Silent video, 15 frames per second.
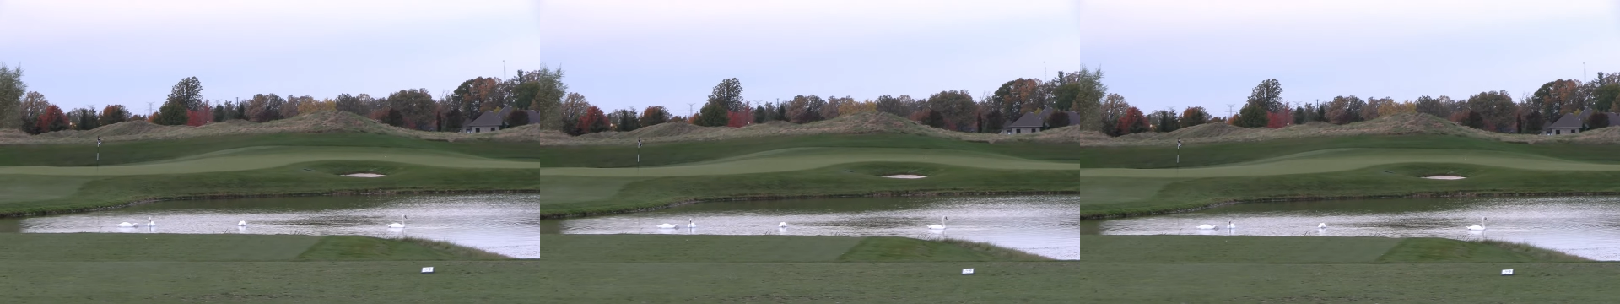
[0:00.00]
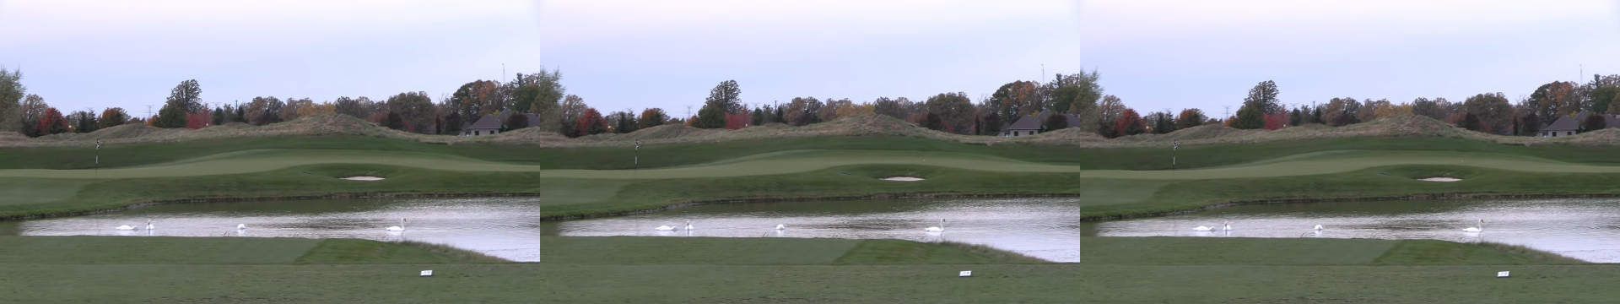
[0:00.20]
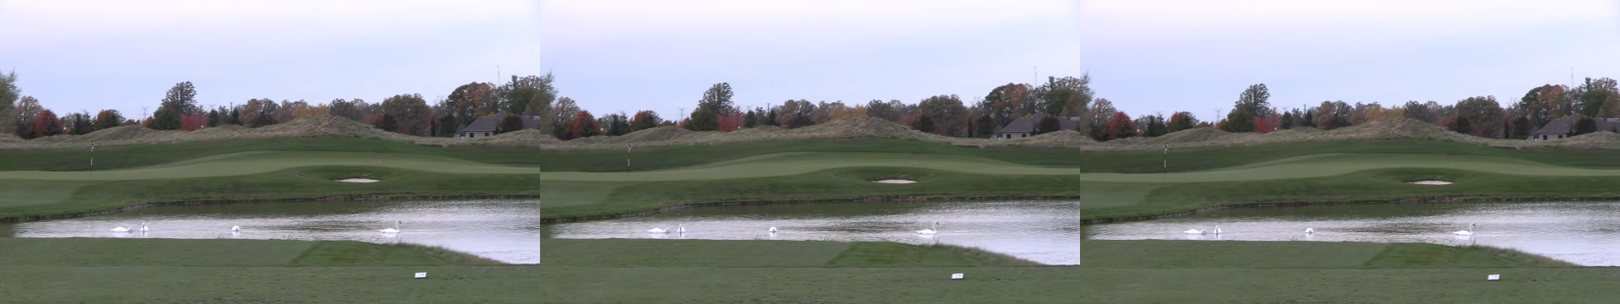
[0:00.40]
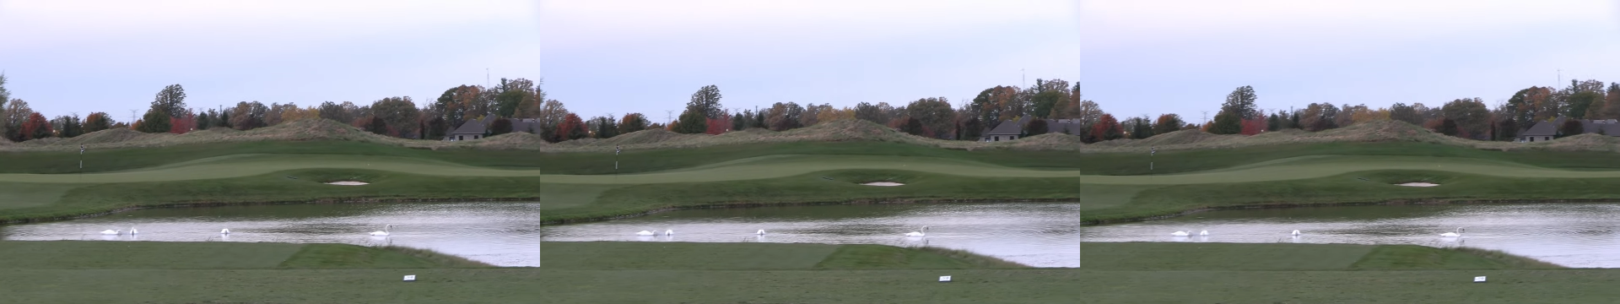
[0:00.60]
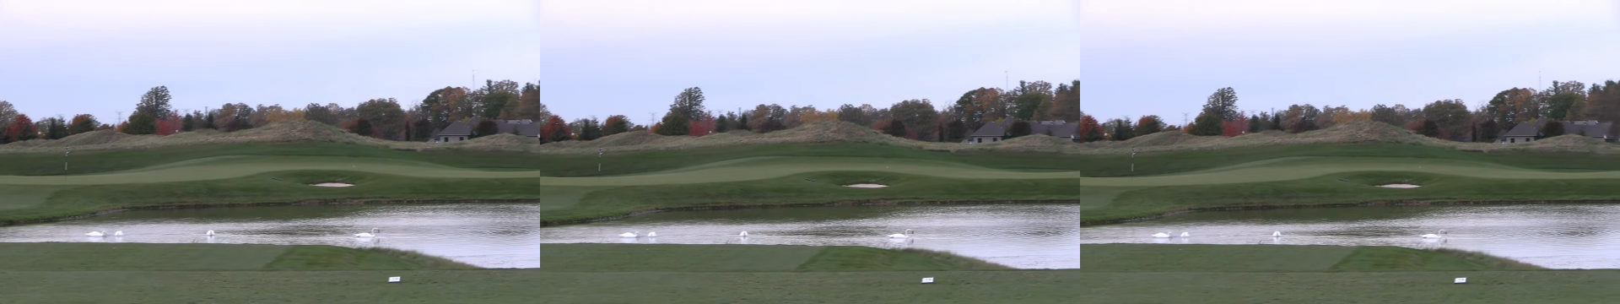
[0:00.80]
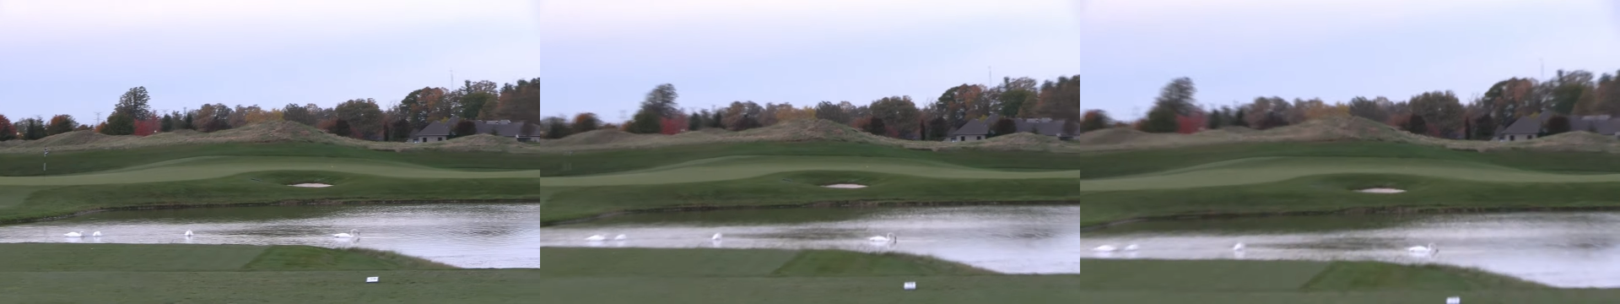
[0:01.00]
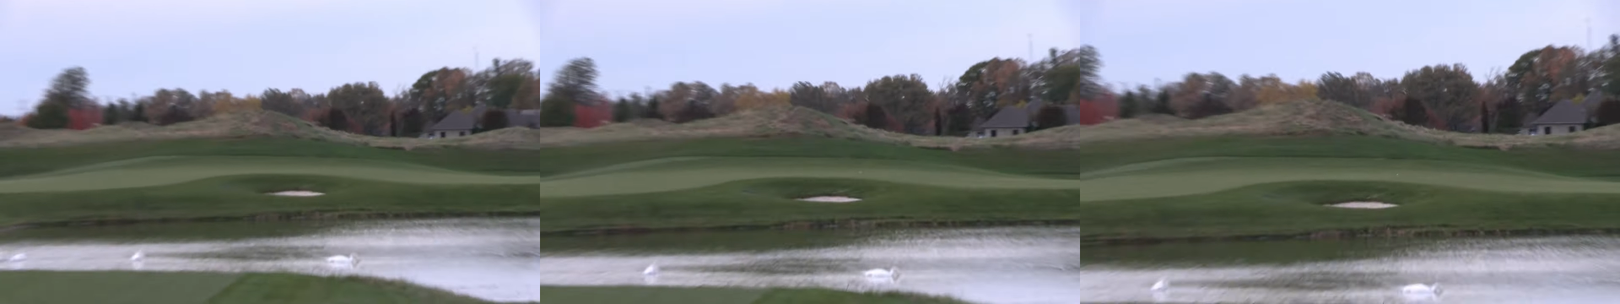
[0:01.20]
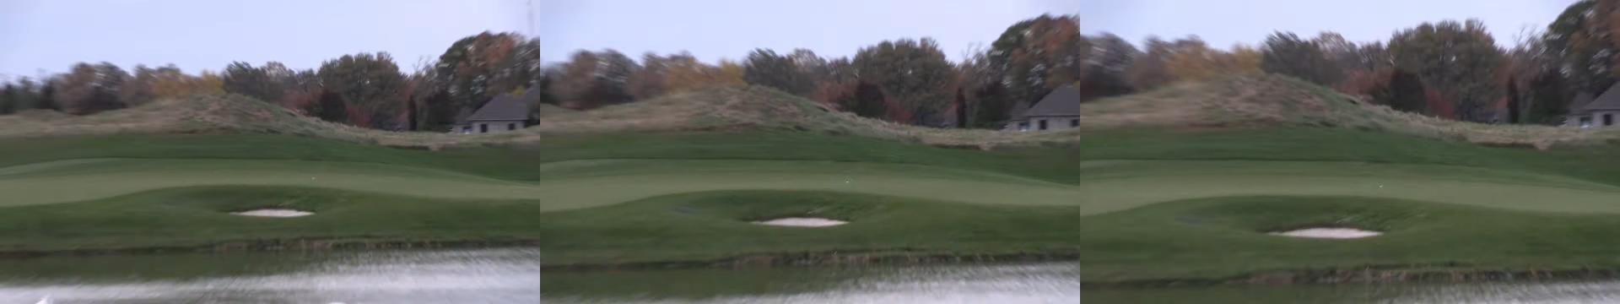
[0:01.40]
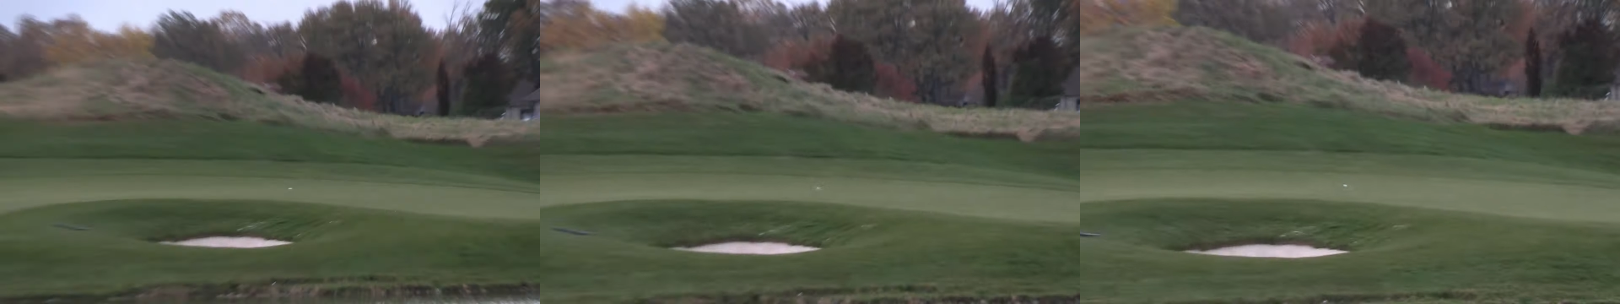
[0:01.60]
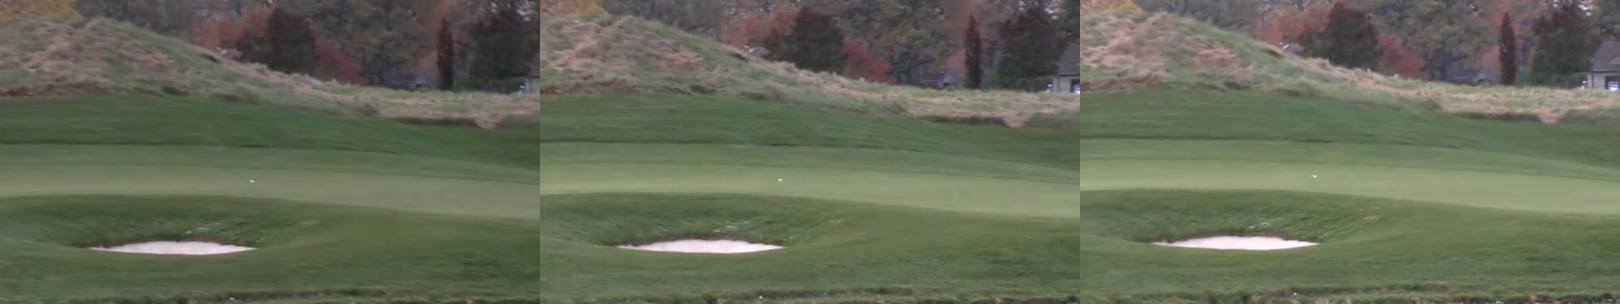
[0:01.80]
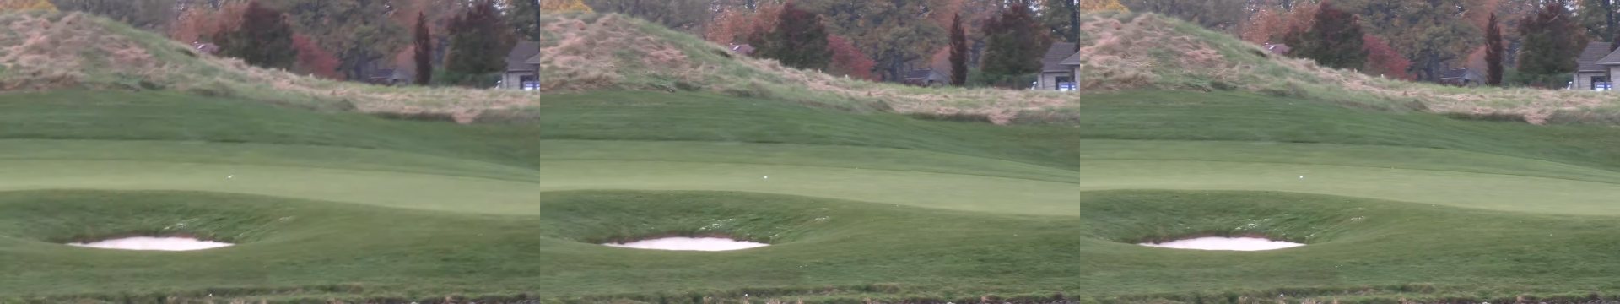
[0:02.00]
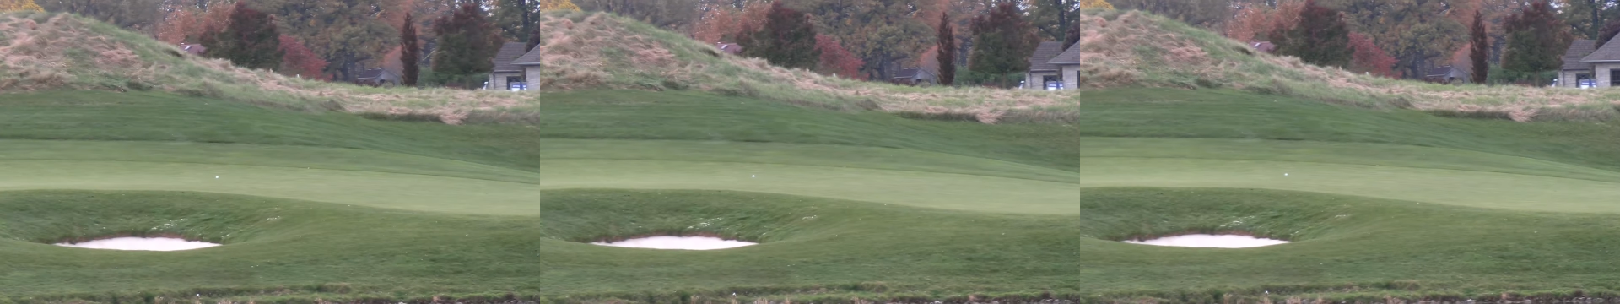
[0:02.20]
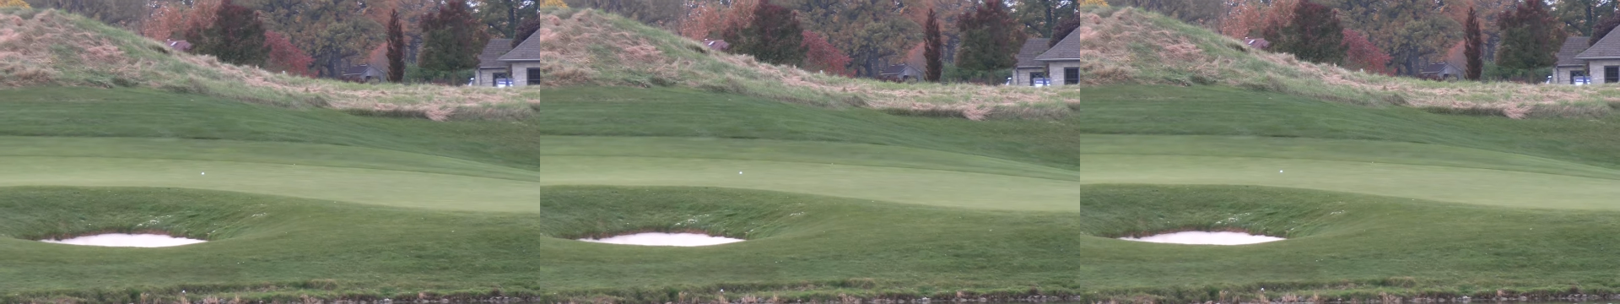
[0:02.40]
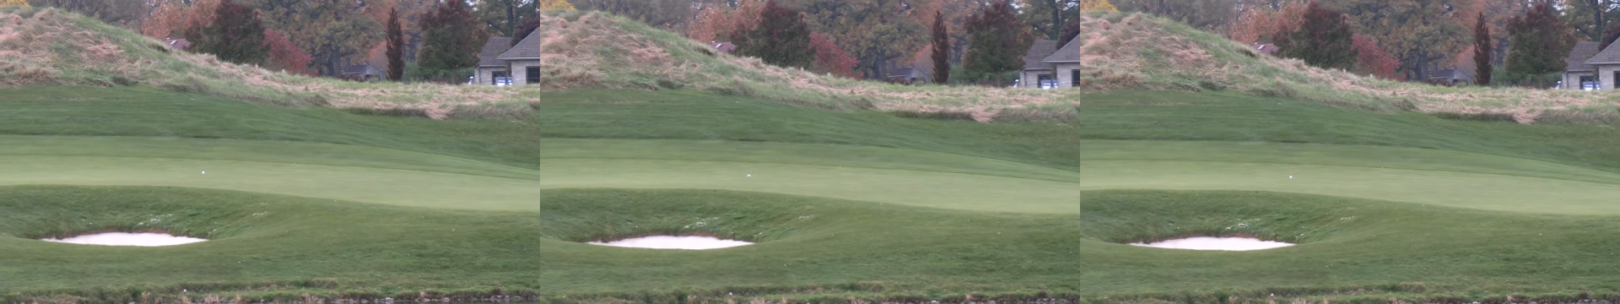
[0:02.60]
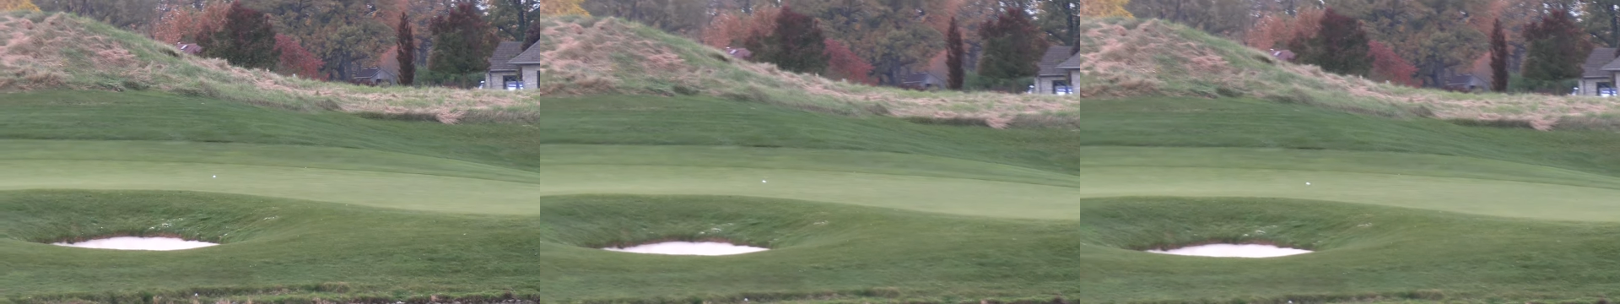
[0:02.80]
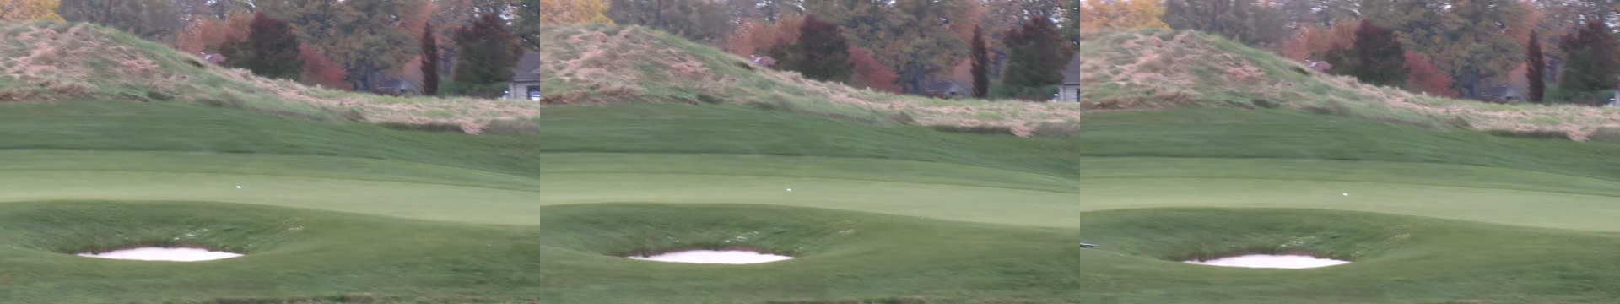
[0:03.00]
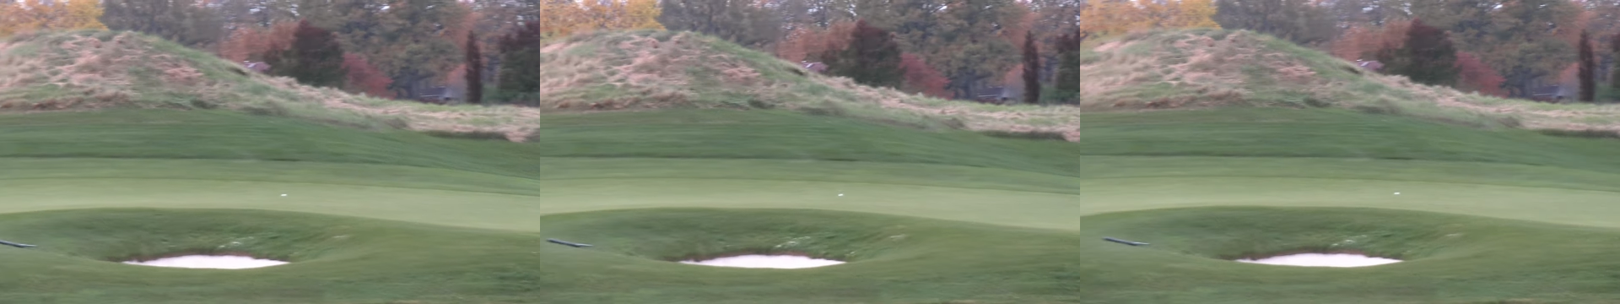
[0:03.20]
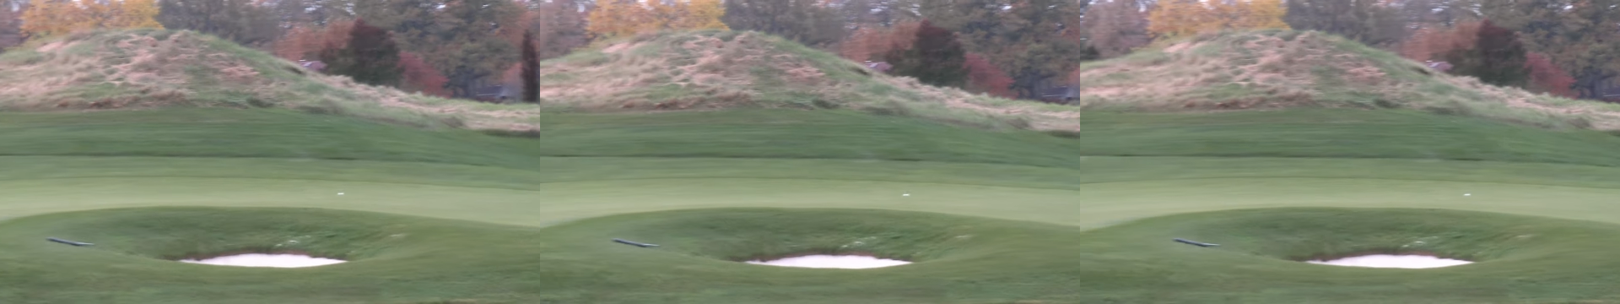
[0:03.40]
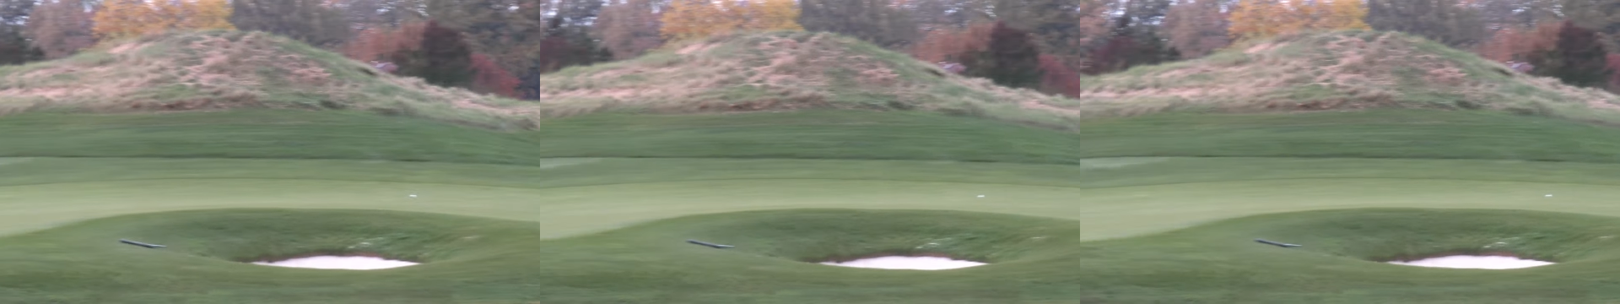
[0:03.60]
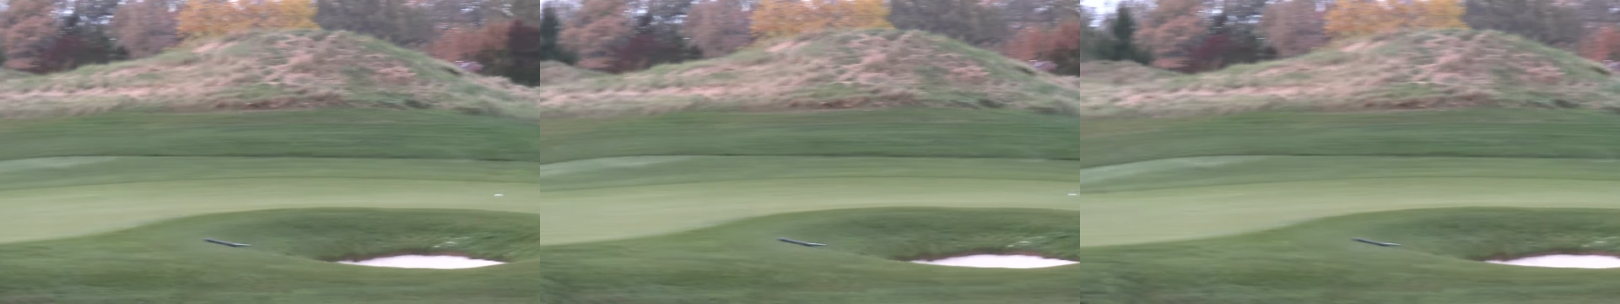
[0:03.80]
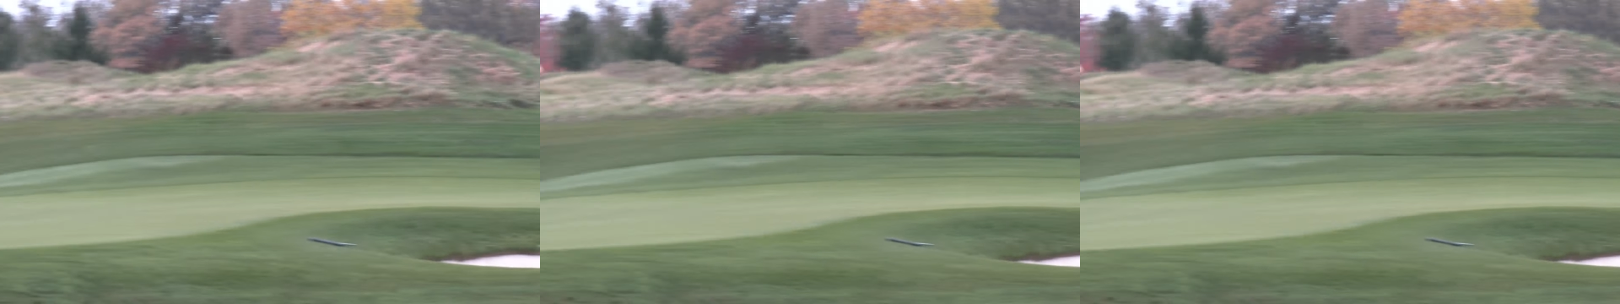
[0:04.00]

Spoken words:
No face is visible, so there are no lips to read.